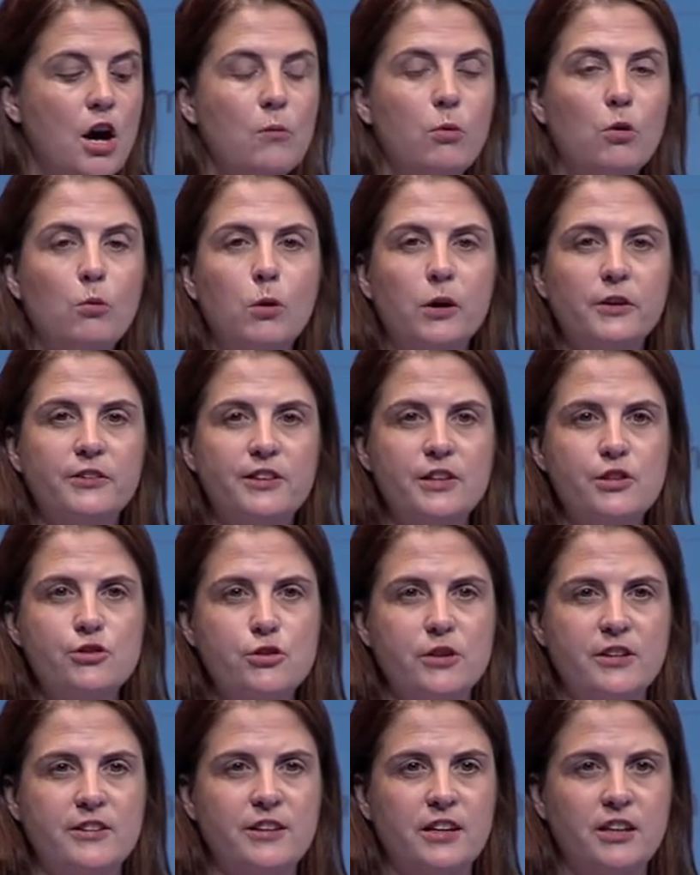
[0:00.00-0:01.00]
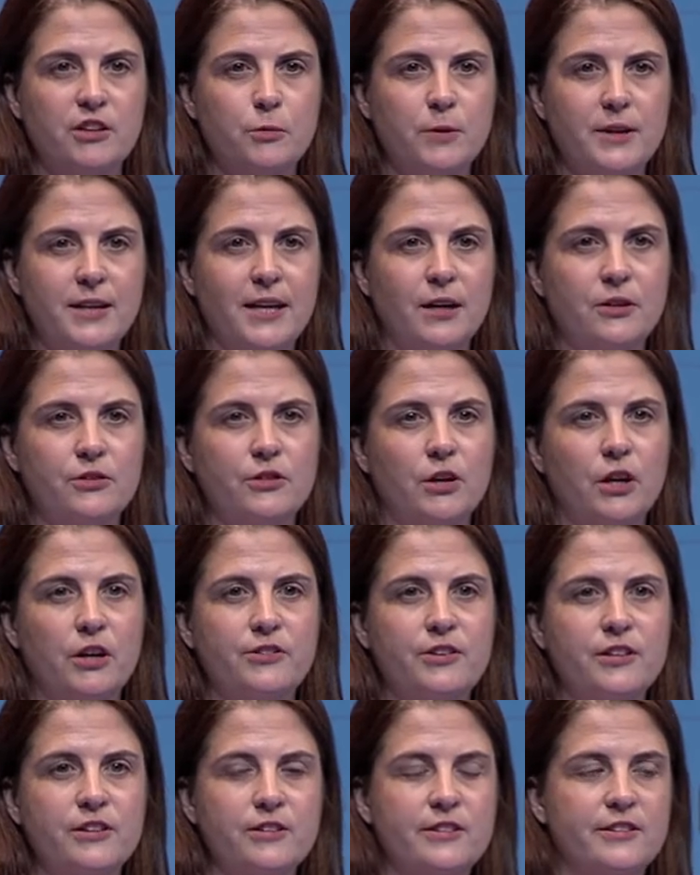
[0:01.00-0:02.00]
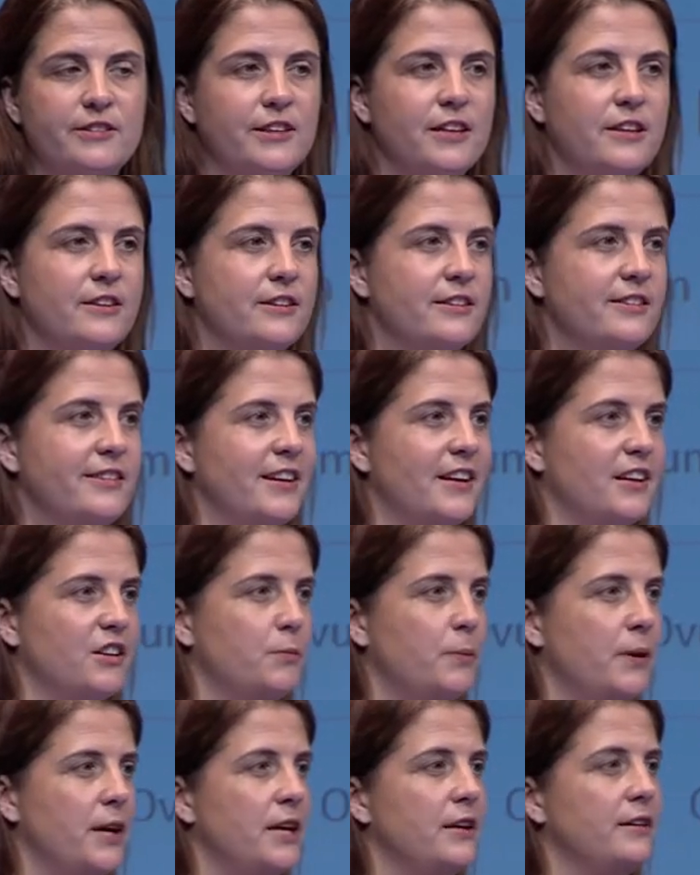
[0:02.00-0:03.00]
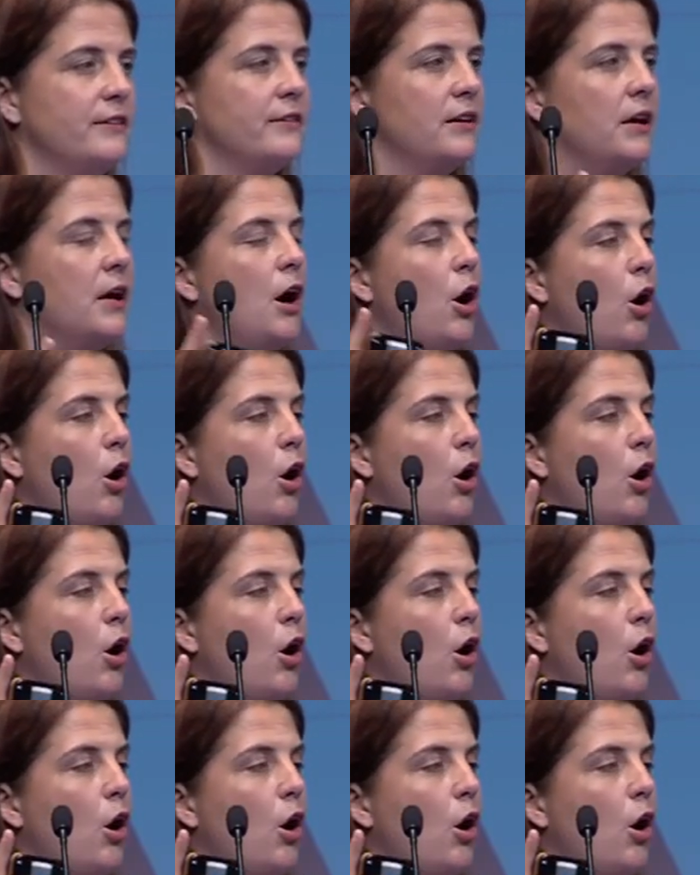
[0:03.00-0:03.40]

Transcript: But what's interesting is we're now starting to see the CSPs